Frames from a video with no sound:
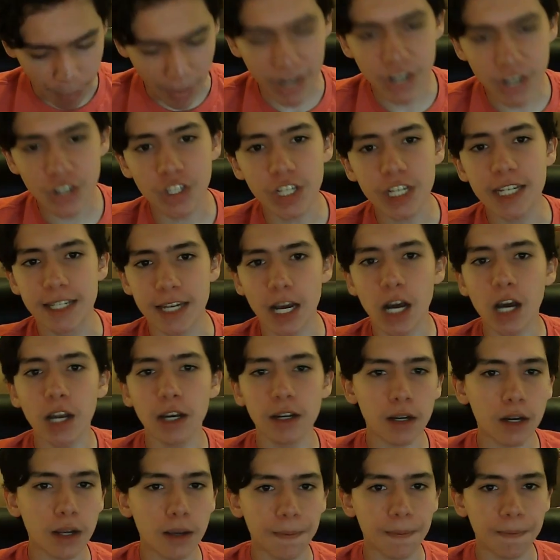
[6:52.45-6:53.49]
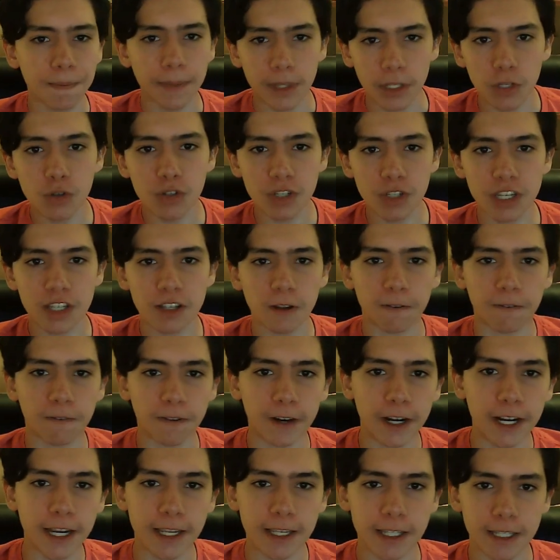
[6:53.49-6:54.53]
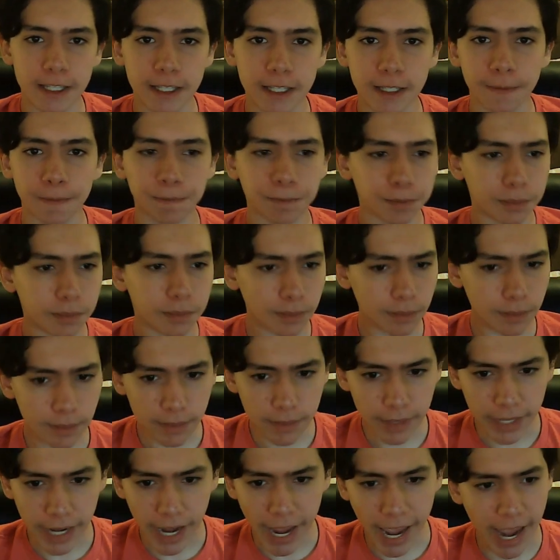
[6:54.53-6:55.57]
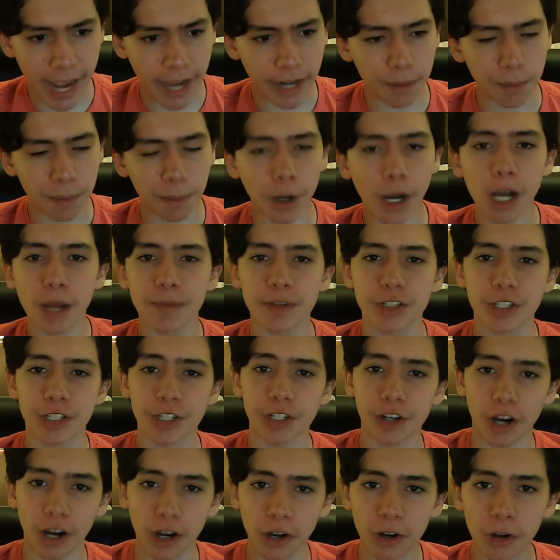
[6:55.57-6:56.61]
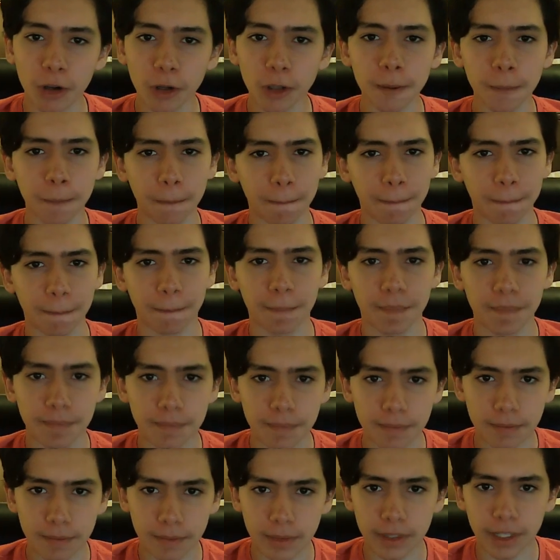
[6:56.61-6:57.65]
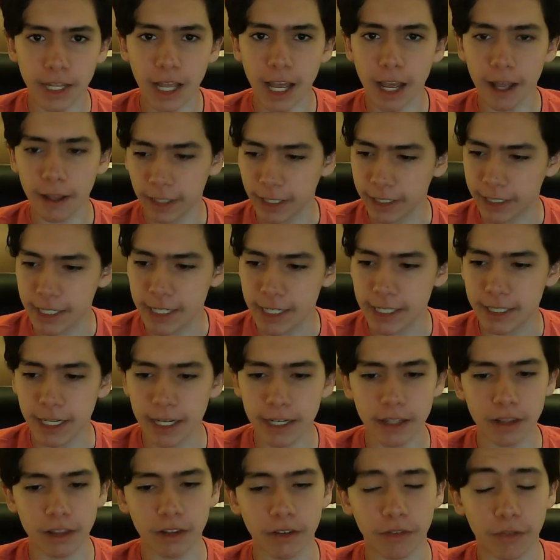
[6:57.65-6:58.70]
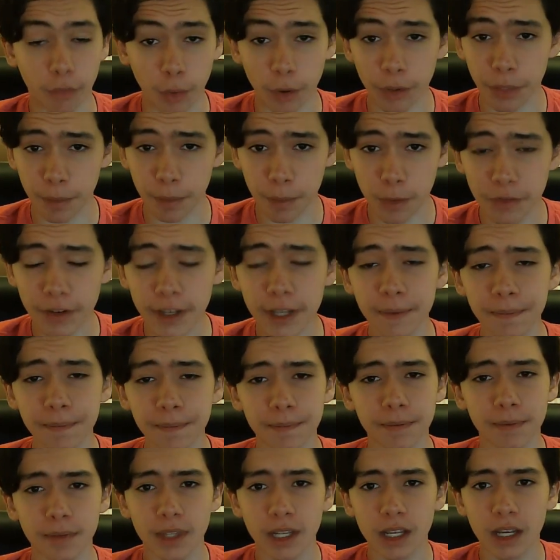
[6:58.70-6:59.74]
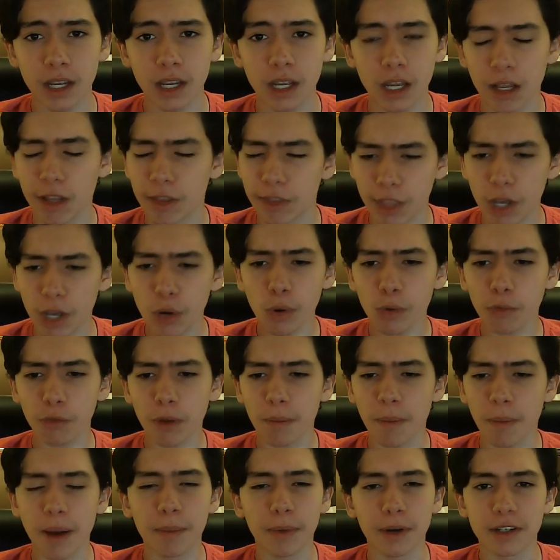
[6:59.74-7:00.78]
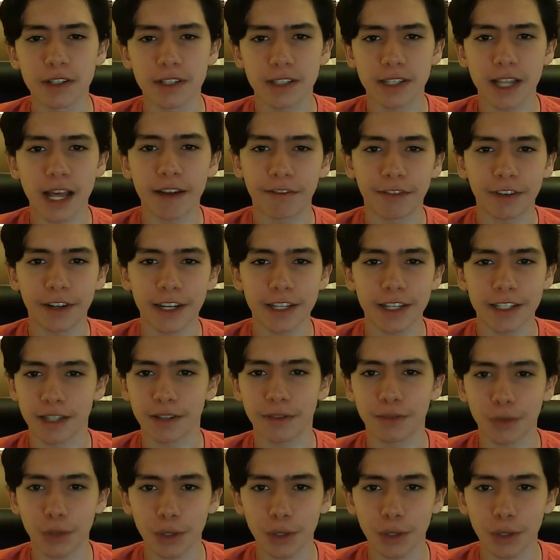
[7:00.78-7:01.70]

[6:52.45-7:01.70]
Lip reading: Benji Dunn uses the phrase, "and Bob's your uncle," like he did in the 4th movie. No one remembers that phrase in the